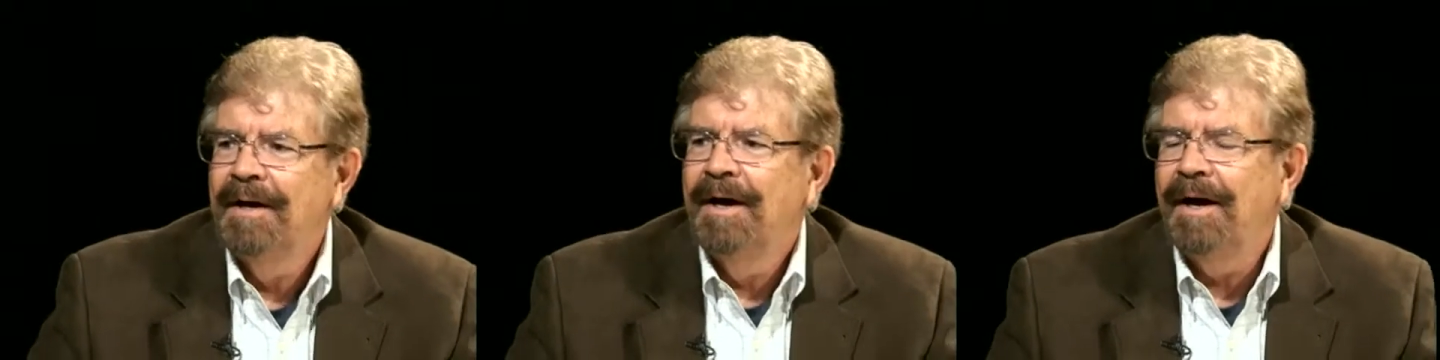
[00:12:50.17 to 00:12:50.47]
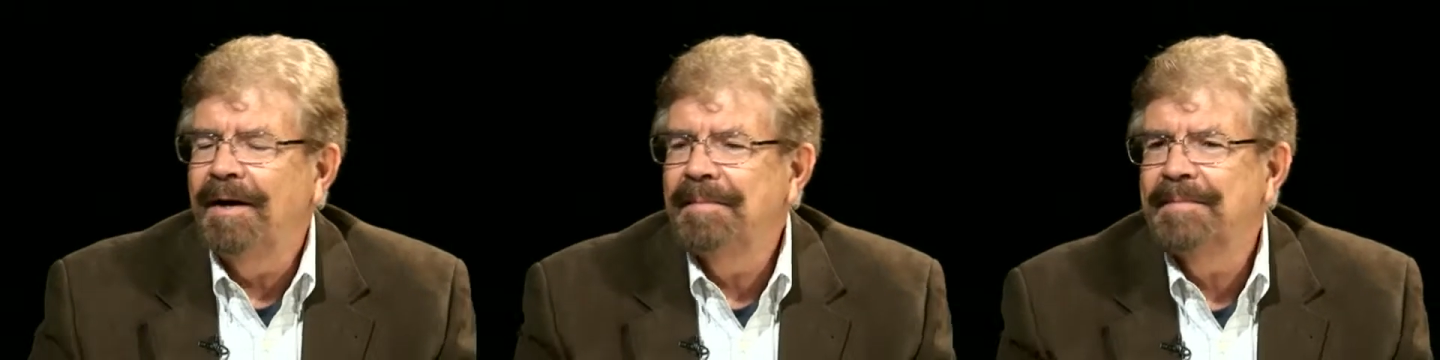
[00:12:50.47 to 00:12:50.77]

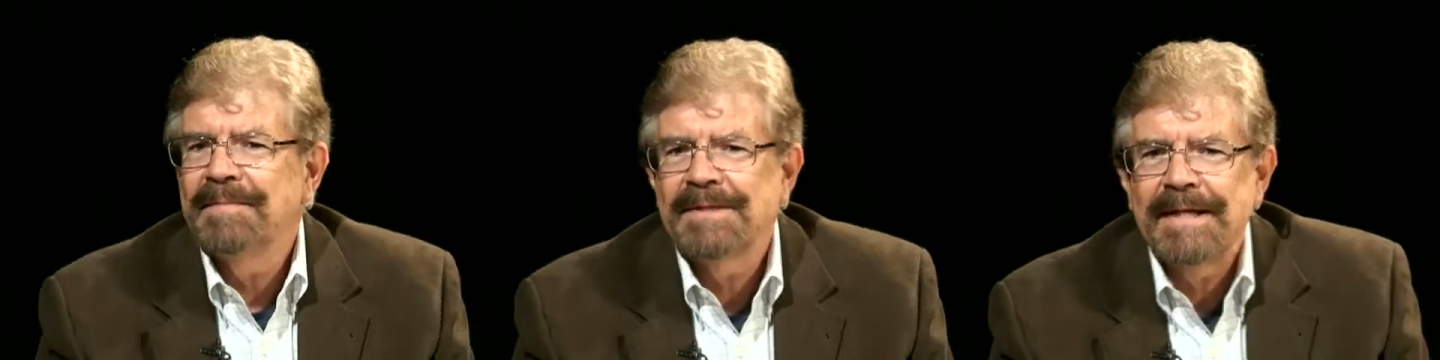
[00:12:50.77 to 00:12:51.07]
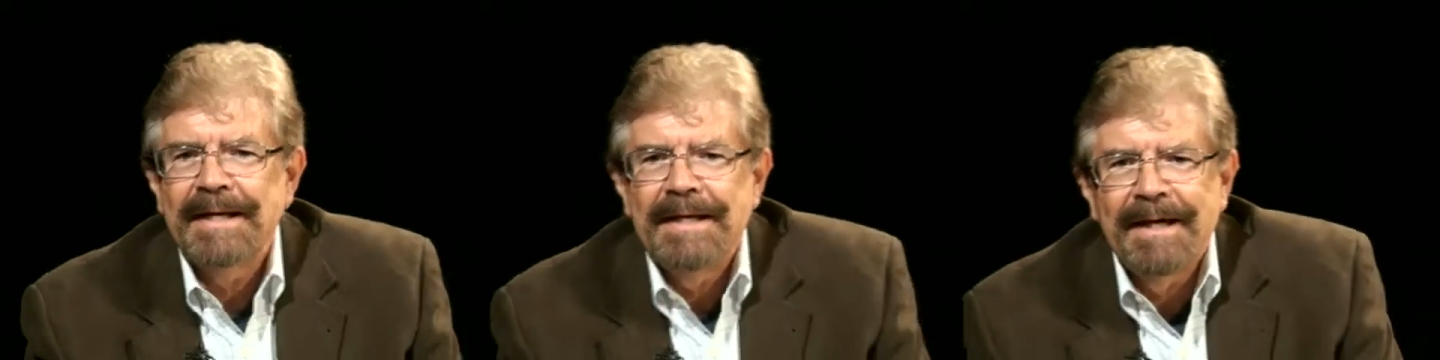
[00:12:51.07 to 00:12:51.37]
Um,
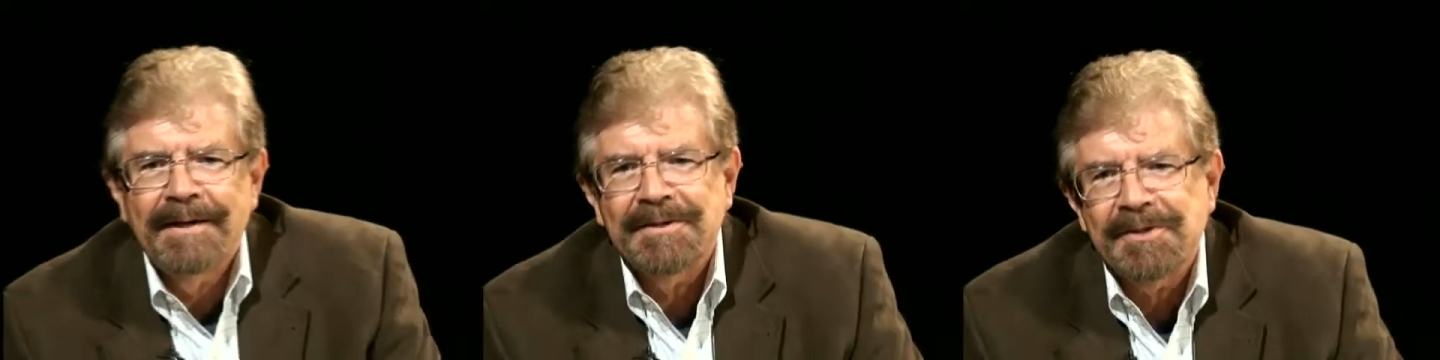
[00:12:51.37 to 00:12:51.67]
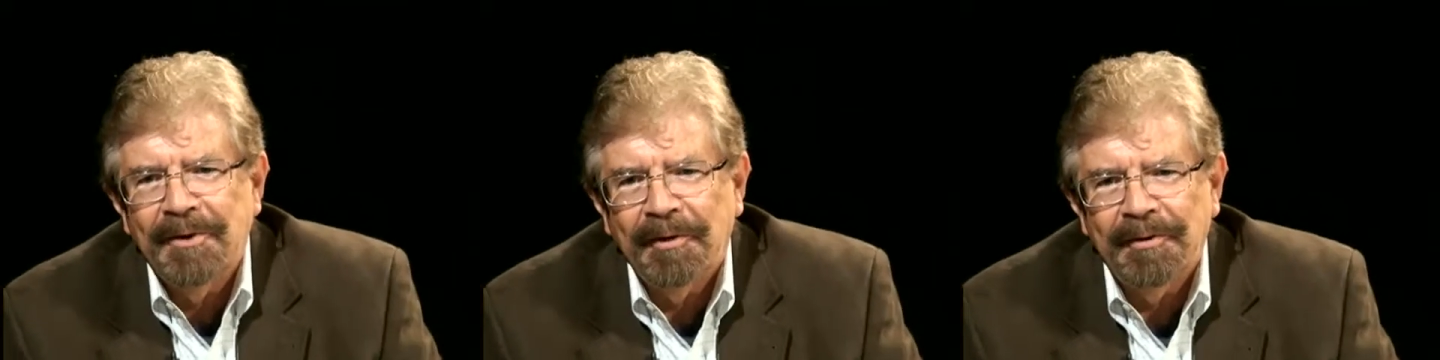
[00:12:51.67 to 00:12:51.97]
Sandi
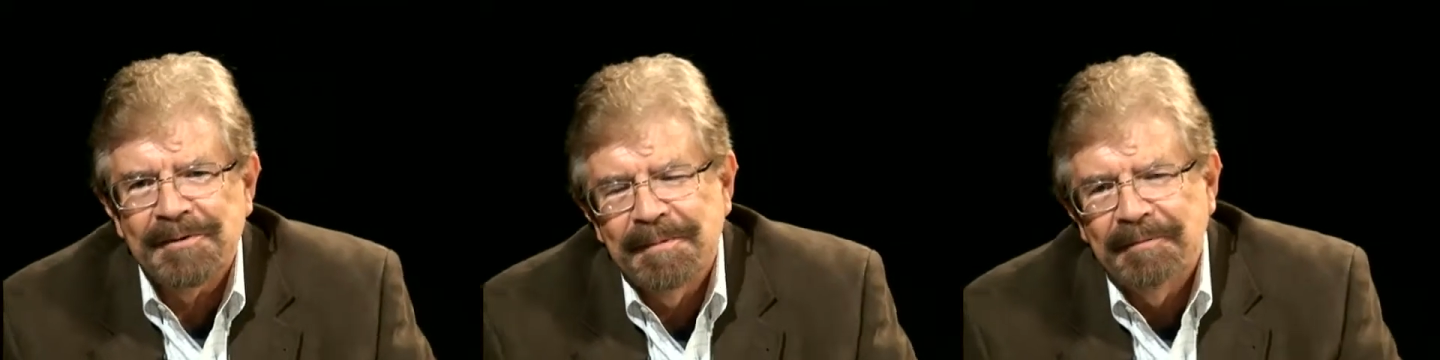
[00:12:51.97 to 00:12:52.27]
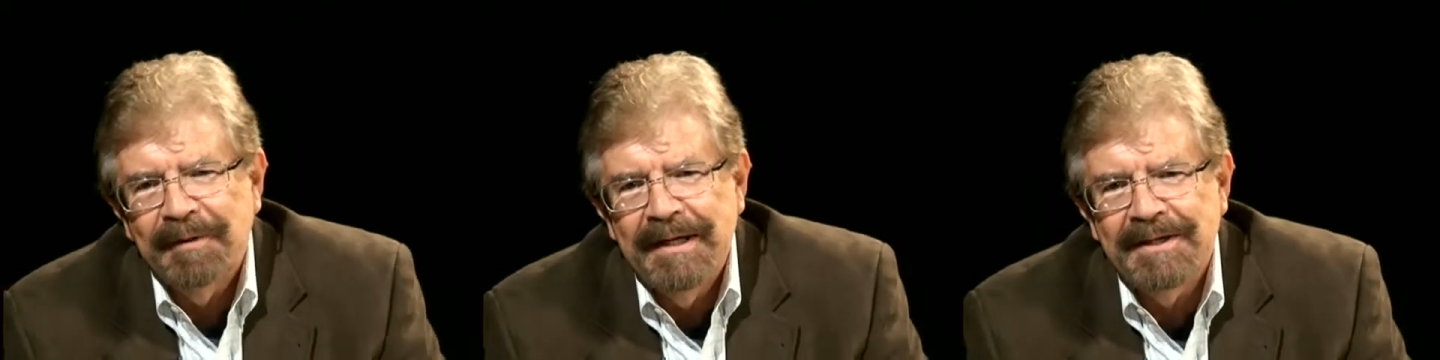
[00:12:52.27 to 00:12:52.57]
Gelles-Cole has
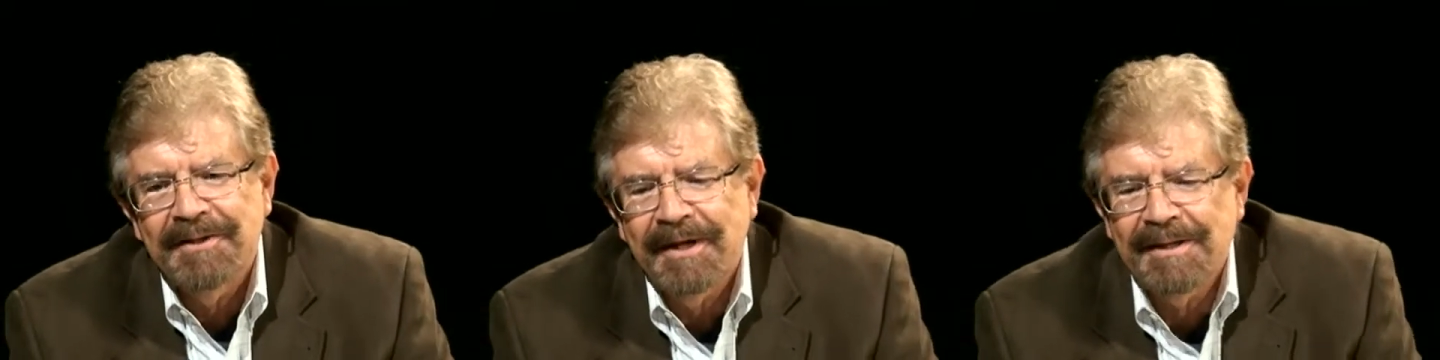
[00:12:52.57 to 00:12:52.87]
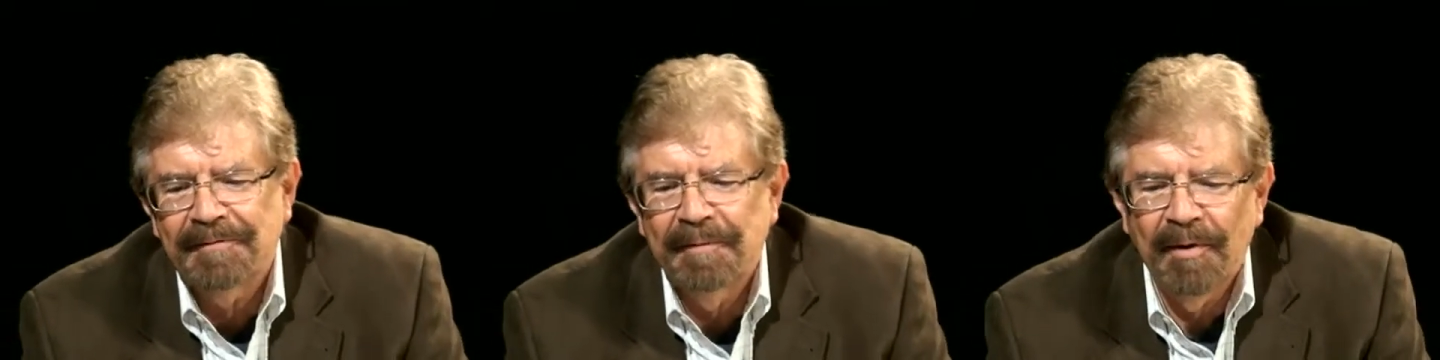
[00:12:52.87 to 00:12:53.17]
been reading to
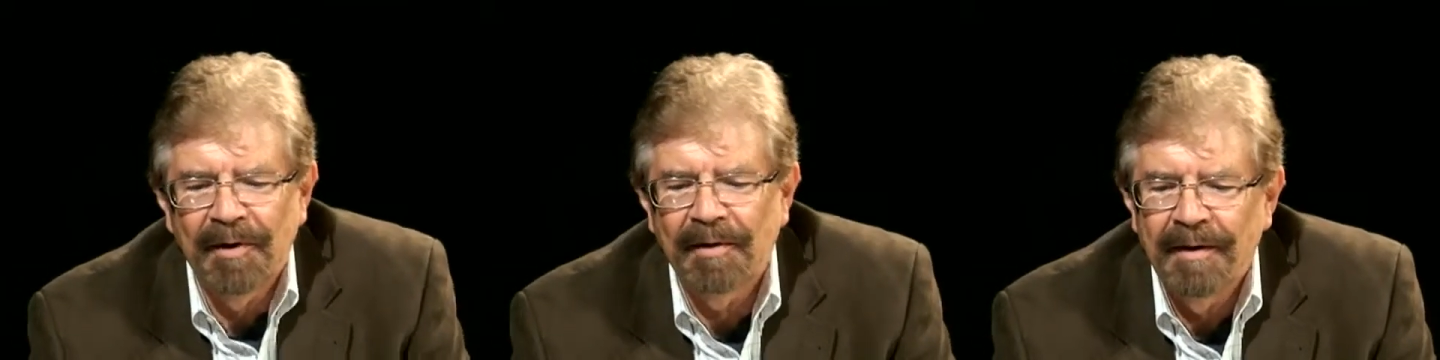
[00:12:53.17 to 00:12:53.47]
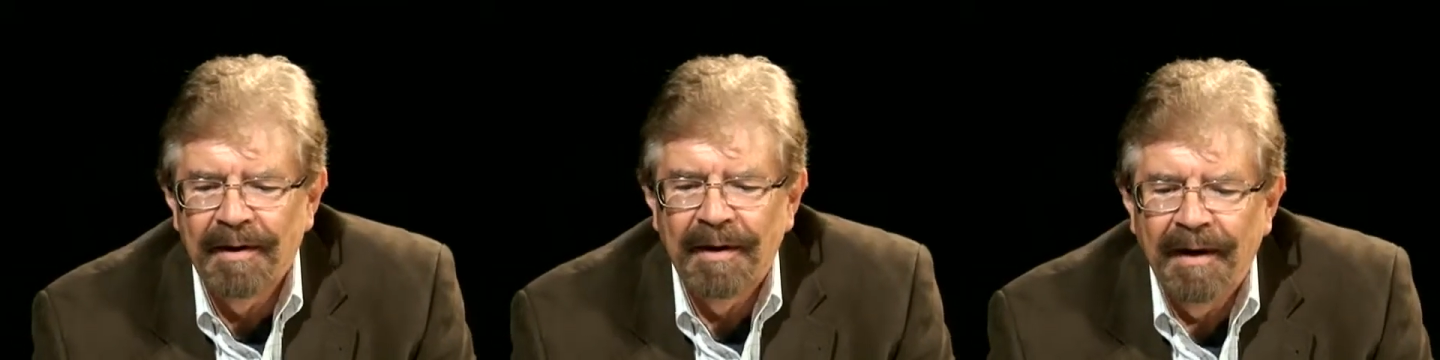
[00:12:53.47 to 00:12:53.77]
us from her